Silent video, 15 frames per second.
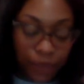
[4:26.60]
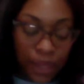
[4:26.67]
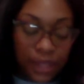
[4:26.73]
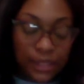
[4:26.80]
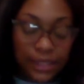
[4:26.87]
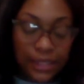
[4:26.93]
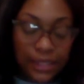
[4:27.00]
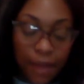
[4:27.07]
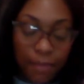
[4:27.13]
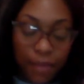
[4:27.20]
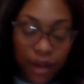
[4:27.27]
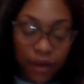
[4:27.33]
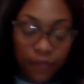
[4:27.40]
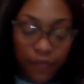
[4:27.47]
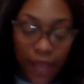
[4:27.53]
Some
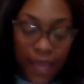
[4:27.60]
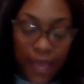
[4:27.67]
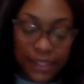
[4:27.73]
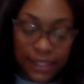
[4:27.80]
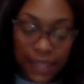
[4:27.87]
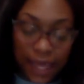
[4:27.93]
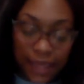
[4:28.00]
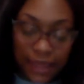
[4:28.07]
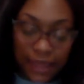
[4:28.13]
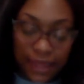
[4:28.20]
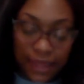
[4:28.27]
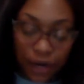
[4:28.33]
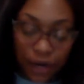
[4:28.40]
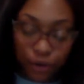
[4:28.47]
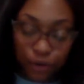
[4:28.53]
butterflies get
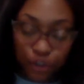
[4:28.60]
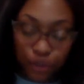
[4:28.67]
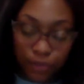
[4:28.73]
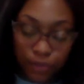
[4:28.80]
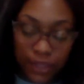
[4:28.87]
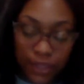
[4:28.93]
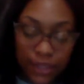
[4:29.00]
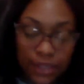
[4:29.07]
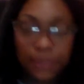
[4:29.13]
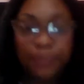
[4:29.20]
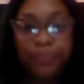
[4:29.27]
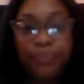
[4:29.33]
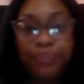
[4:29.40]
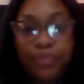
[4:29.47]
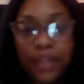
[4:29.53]
their nutrients,
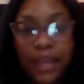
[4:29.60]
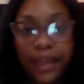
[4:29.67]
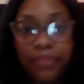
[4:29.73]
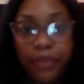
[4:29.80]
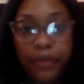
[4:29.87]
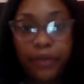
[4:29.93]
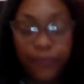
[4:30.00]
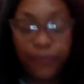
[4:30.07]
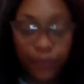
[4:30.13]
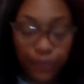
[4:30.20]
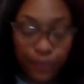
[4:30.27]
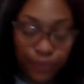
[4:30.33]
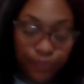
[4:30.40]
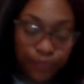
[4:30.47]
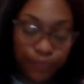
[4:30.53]
they get their
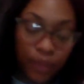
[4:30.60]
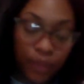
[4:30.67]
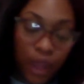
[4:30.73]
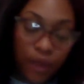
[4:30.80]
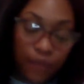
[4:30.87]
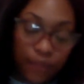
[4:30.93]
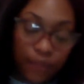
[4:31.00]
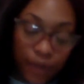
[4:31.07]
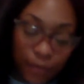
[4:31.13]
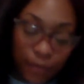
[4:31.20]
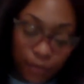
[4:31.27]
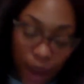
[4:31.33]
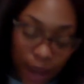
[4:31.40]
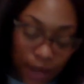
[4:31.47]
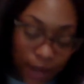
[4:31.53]
food from
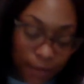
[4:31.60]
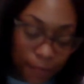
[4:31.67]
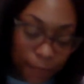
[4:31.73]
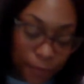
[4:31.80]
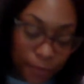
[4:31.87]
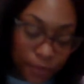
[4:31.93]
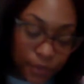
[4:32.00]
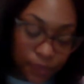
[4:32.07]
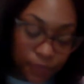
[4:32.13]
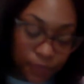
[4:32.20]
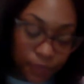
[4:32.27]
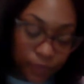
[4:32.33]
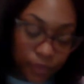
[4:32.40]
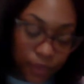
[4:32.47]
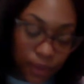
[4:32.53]
rotting fruit
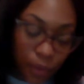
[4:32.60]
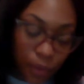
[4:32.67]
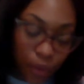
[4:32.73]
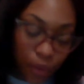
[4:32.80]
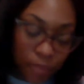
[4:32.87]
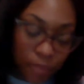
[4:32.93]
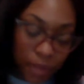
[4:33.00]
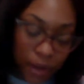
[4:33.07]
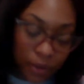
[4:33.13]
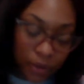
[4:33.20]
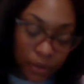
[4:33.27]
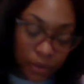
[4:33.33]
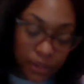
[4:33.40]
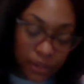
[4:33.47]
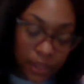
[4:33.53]
or
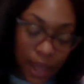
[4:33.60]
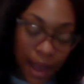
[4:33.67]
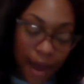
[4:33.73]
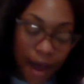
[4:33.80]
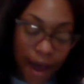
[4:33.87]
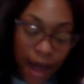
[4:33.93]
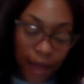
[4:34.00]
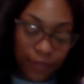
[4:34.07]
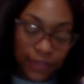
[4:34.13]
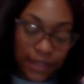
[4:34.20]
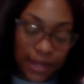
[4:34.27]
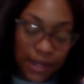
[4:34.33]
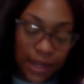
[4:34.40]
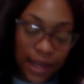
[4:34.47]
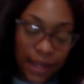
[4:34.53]
minerals.
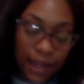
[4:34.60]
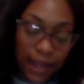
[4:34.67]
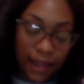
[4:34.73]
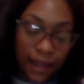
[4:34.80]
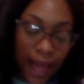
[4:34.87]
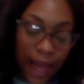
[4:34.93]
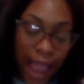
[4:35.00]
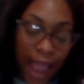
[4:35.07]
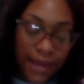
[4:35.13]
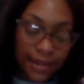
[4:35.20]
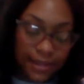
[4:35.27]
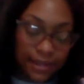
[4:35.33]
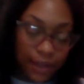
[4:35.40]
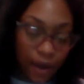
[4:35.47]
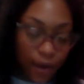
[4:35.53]
Often a
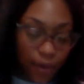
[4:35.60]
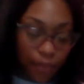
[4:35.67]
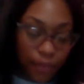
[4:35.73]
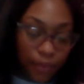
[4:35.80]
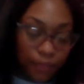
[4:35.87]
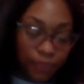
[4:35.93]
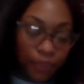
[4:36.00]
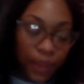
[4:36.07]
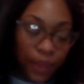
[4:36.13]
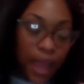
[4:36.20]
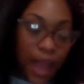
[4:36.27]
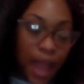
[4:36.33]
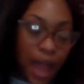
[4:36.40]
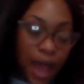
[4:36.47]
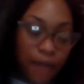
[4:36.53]
kaleidoscope
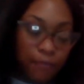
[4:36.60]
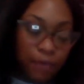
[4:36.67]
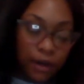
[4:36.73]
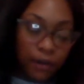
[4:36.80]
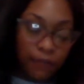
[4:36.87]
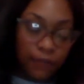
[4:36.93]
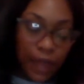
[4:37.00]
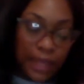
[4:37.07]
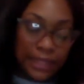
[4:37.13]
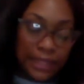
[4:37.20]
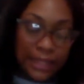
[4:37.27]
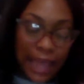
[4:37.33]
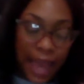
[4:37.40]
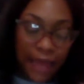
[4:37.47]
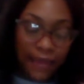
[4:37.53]
of
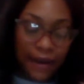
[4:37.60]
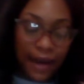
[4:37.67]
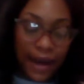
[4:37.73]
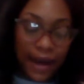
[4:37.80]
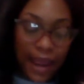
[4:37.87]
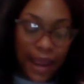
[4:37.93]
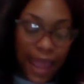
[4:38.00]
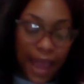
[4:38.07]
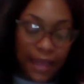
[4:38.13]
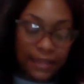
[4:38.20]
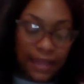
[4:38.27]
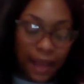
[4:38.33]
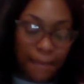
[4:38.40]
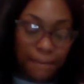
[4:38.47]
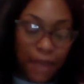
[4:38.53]
butterflies gather
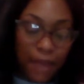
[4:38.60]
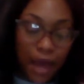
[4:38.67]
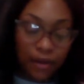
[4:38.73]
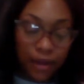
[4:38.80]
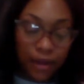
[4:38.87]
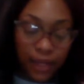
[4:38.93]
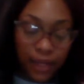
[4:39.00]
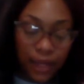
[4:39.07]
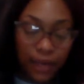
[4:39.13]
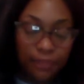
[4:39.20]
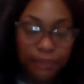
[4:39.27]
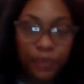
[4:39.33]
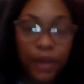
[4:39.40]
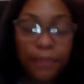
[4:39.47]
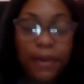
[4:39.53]
as a puddle
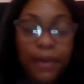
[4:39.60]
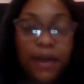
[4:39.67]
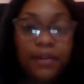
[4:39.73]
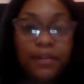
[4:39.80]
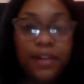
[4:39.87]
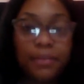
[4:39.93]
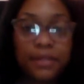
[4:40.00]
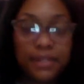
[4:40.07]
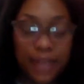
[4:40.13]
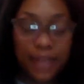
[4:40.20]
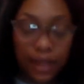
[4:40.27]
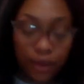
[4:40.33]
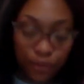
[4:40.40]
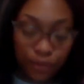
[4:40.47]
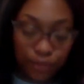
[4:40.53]
club. A puddle club is
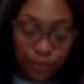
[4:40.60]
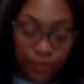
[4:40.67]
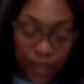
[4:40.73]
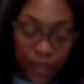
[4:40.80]
like a group.